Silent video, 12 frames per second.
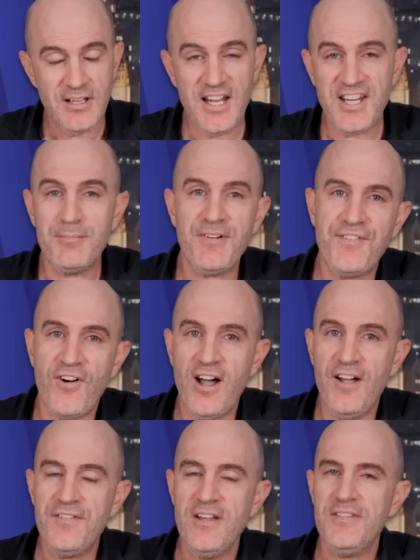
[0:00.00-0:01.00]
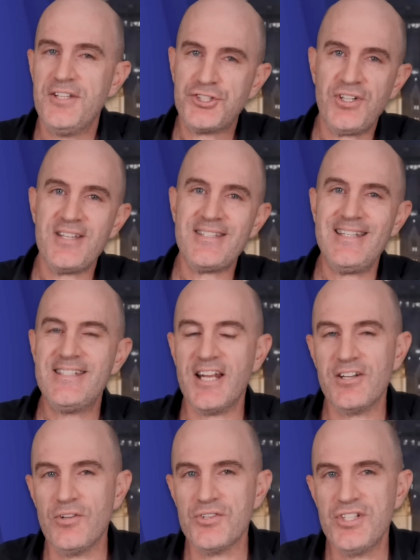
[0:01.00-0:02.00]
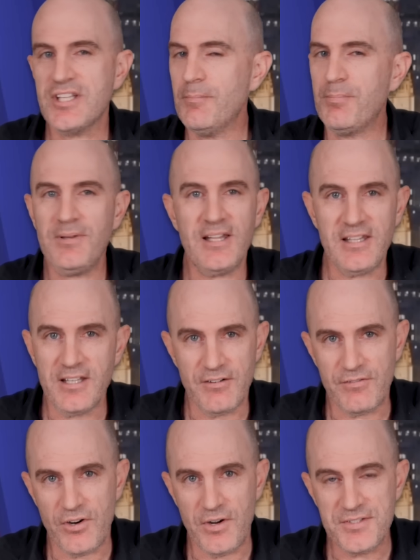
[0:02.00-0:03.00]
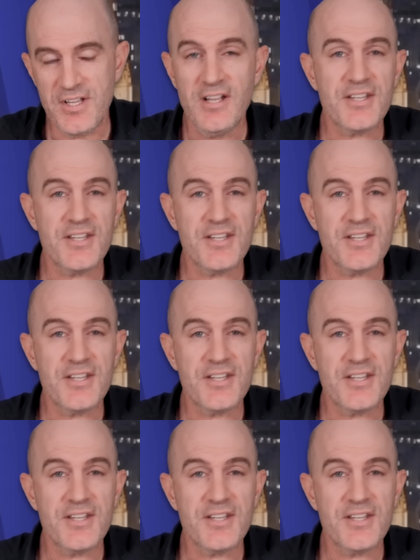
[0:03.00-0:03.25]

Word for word: And number five, the trust in technology completely erodes.